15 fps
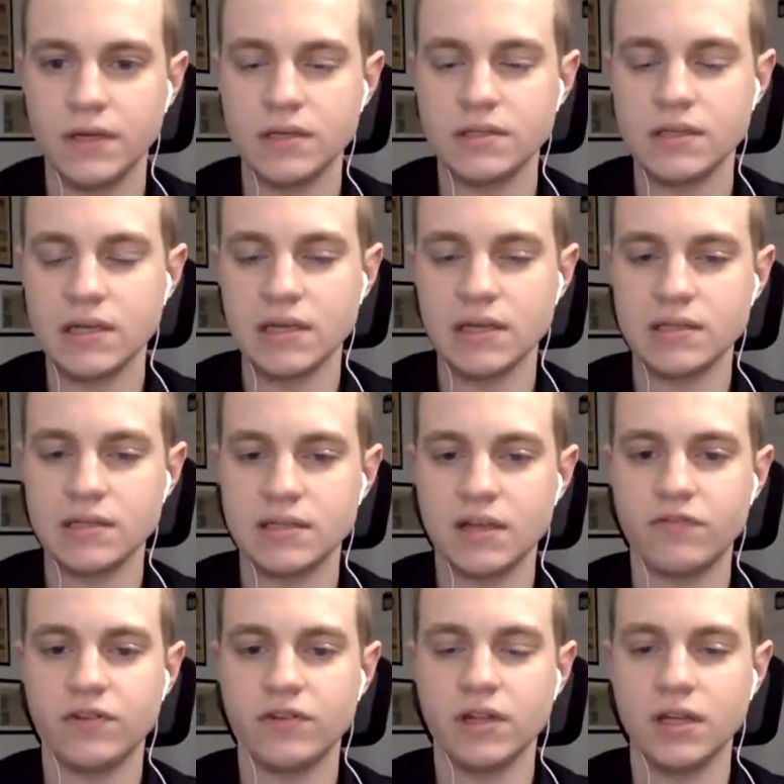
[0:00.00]
it's
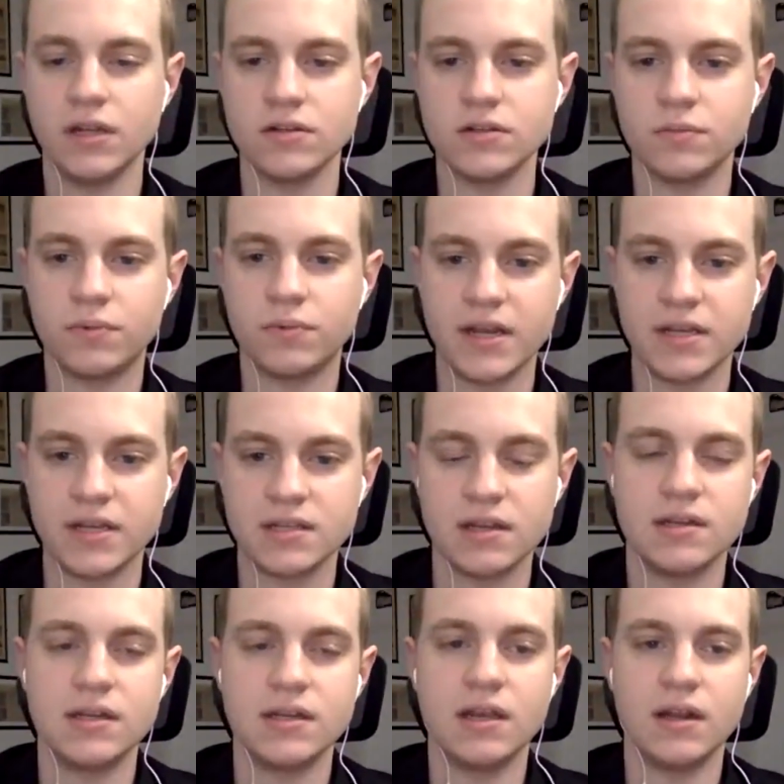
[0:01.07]
definitely no surprise that
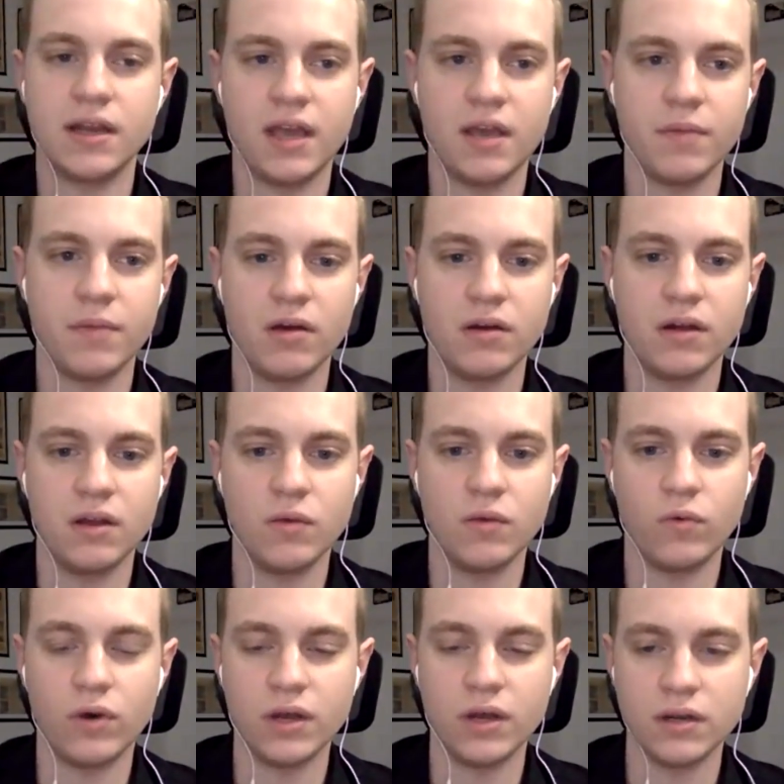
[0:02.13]
Indiana came out
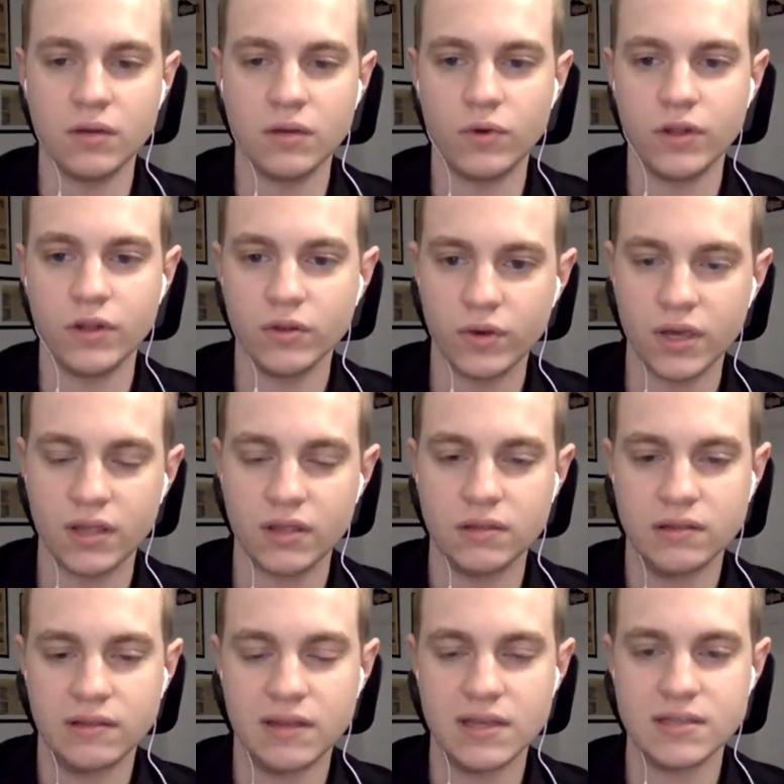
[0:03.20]
and won the
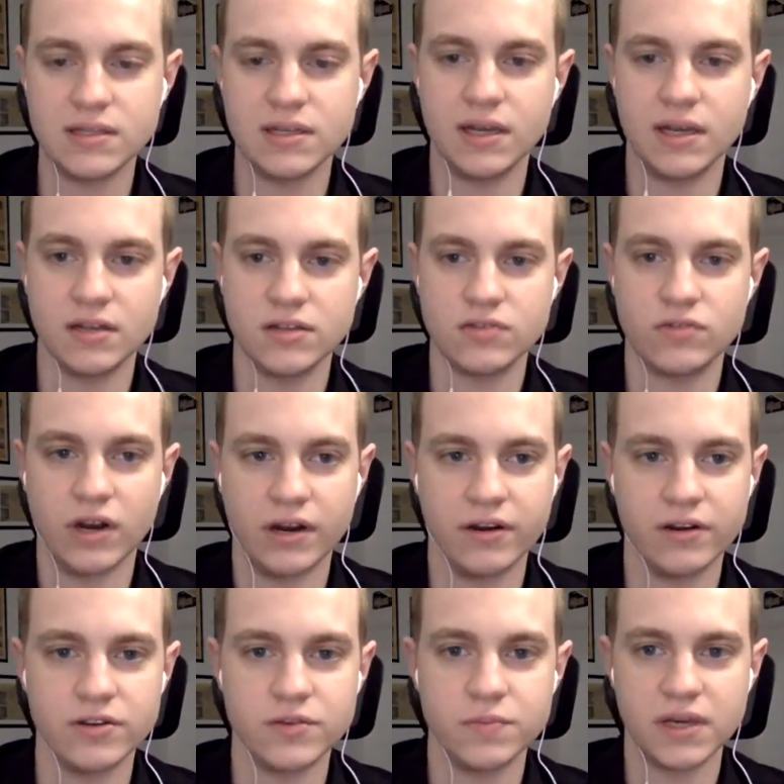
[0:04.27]
way they did against
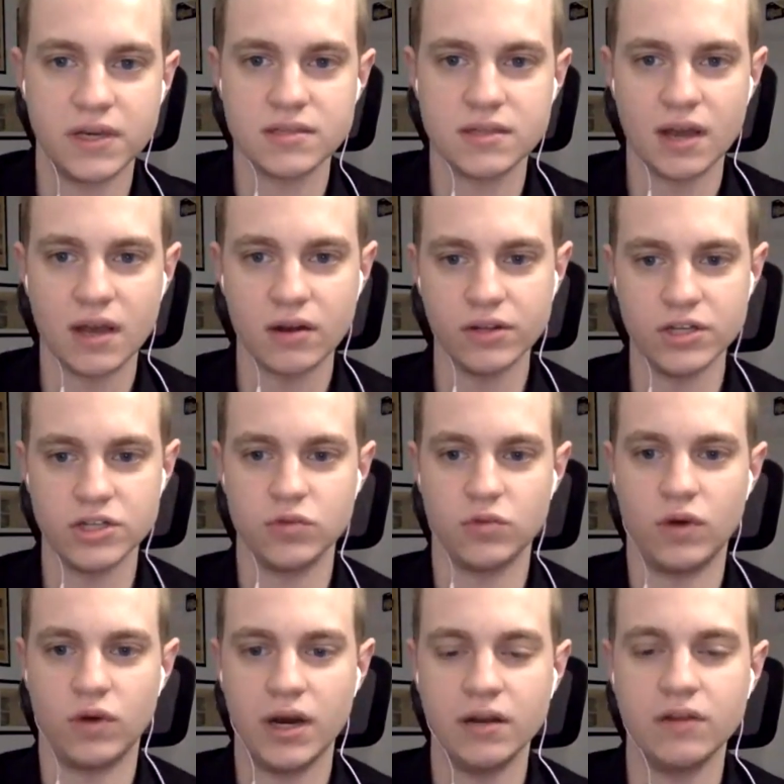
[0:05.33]
Rutgers, because not only
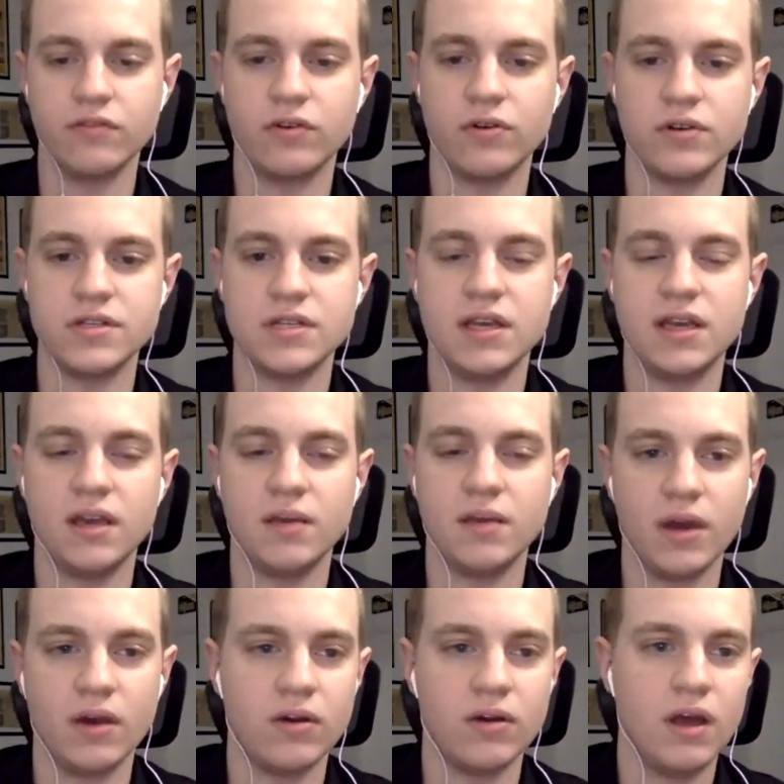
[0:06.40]
Juwan, of course, he
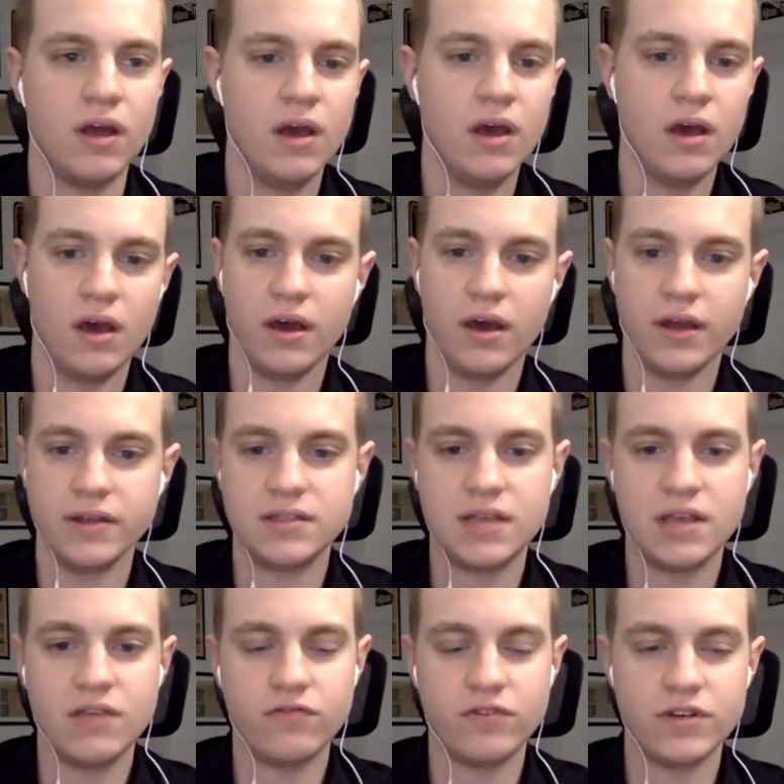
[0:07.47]
came out
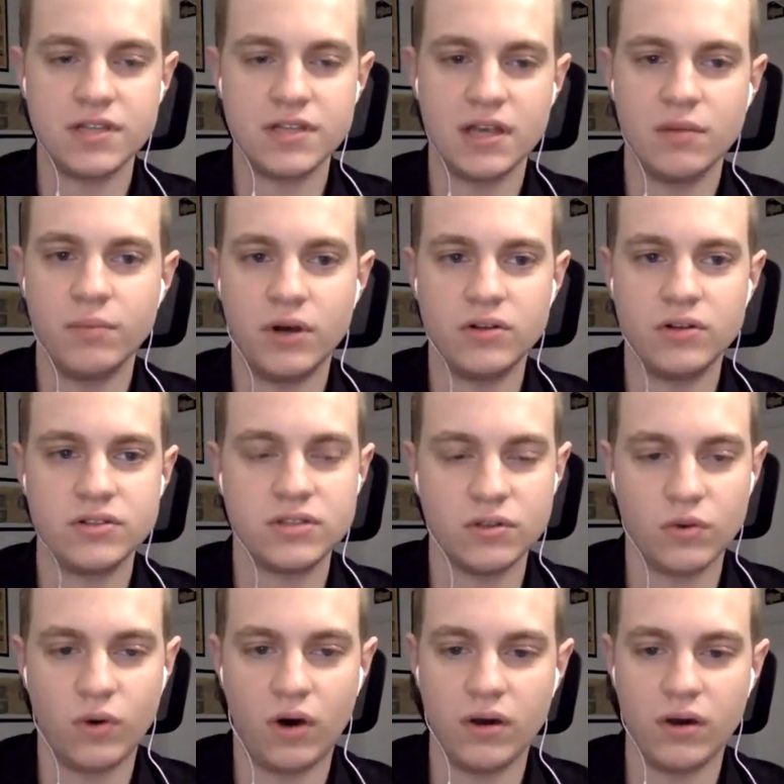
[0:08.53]
10 for 10 balls
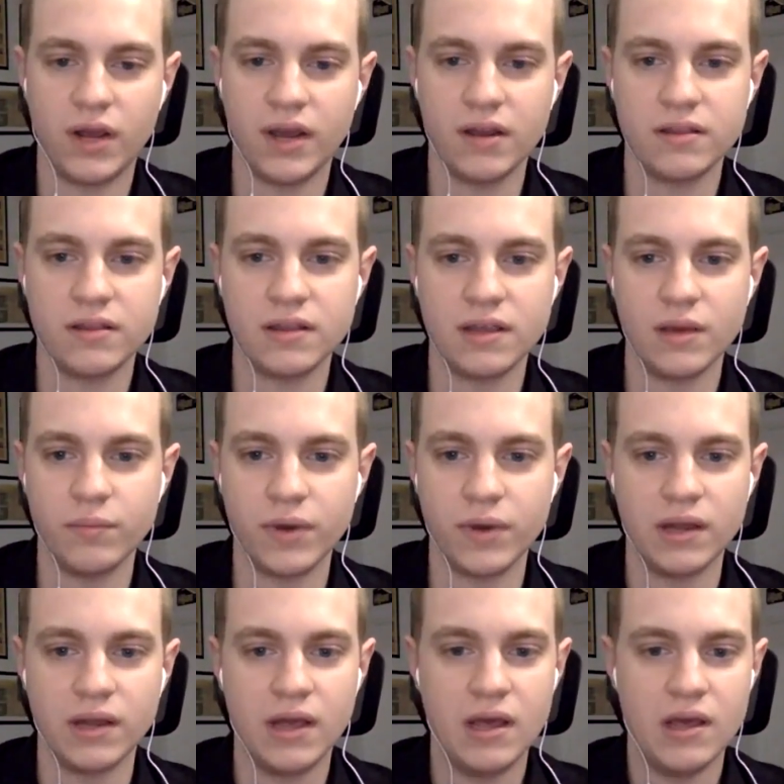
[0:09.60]
to the wall kind of thing,
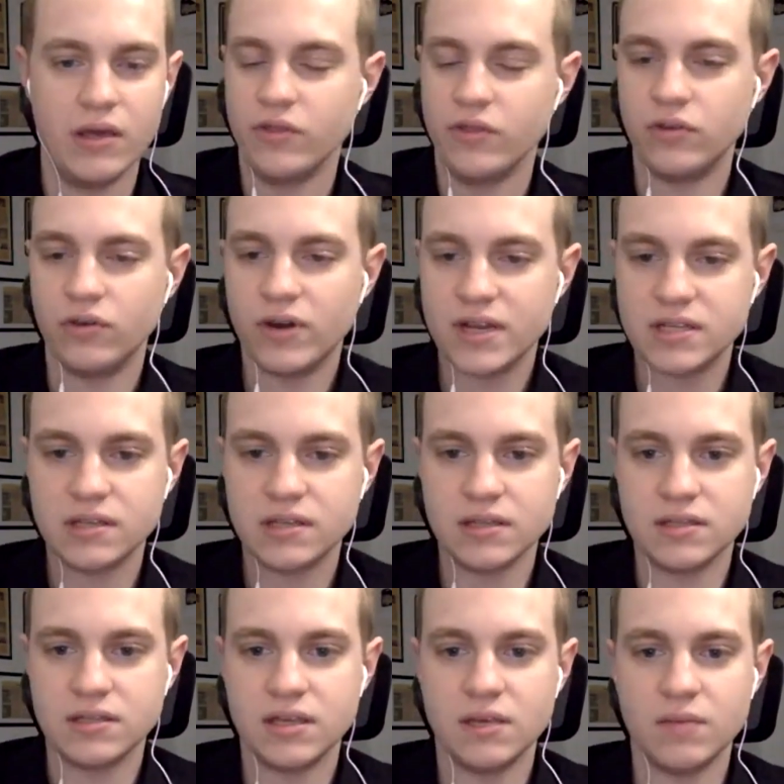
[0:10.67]
but the rest of
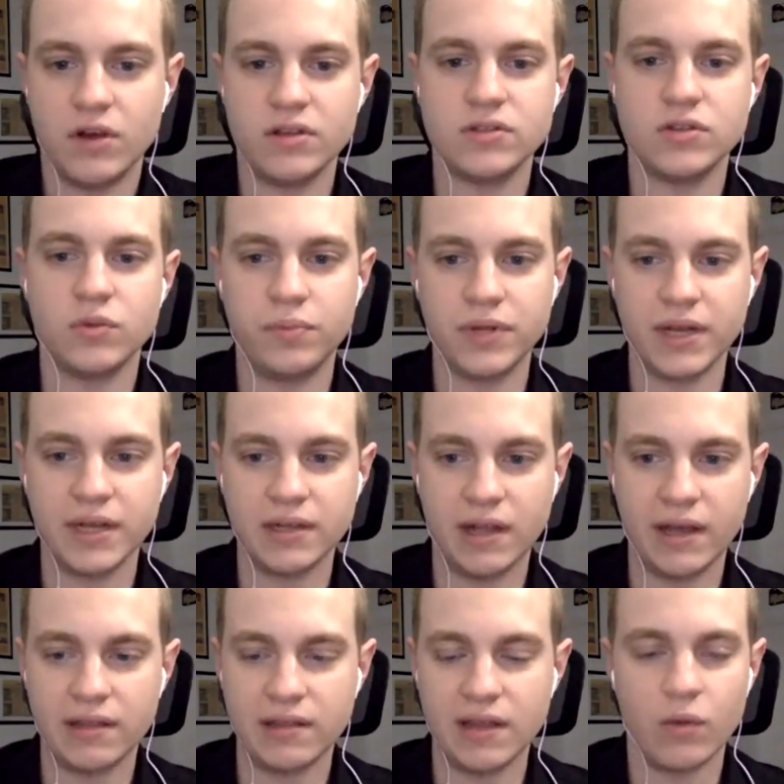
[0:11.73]
the team also played
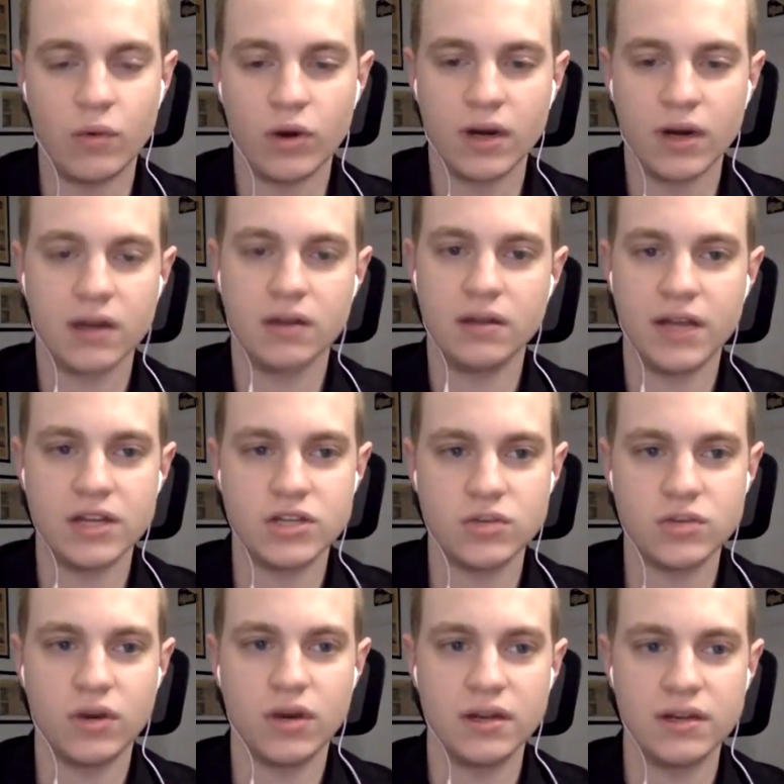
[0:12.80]
like they weren't going to let
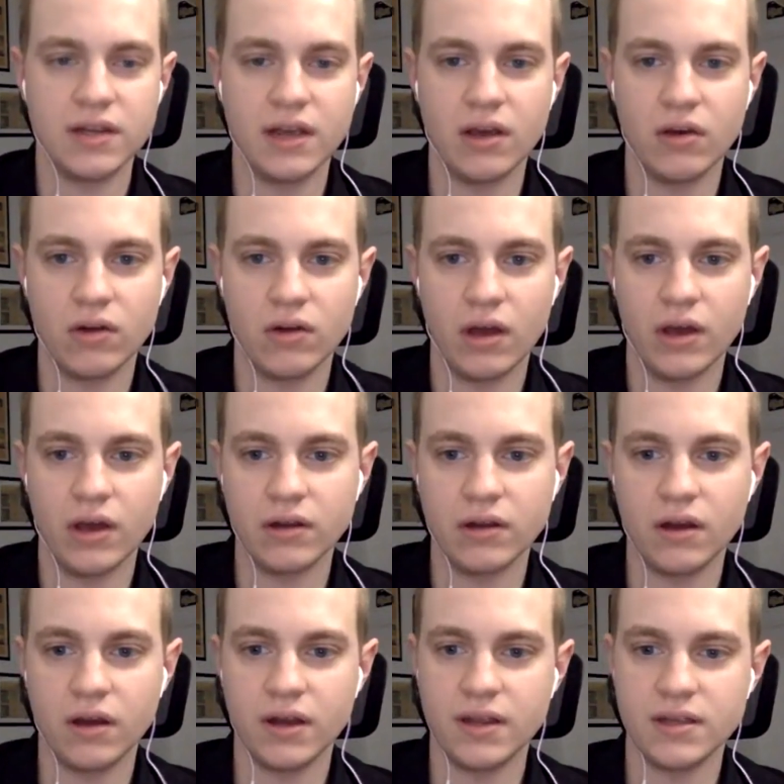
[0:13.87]
Juwan down
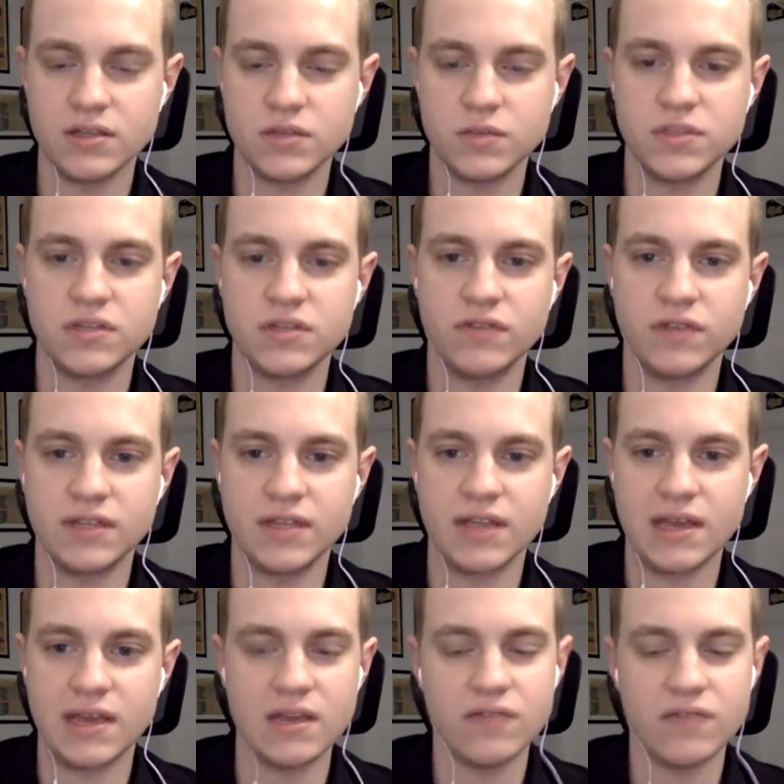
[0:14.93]
on his specific
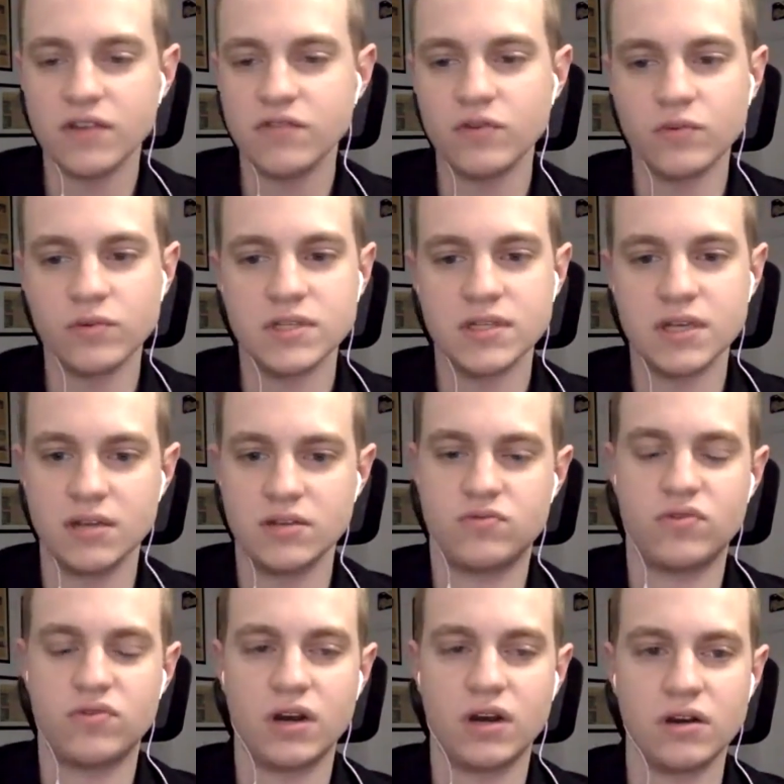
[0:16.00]
day, even if it was
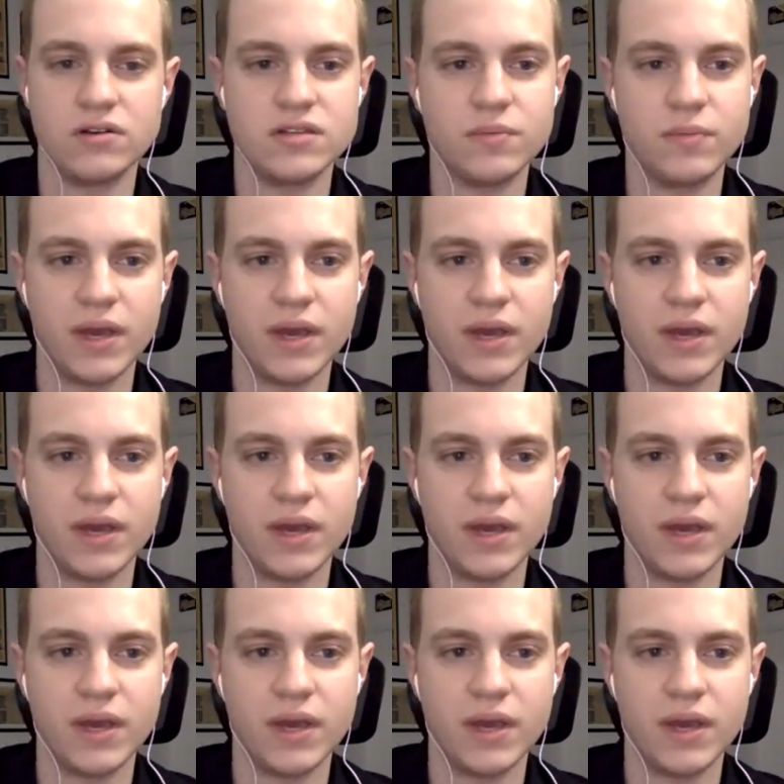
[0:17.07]
against Rutgers.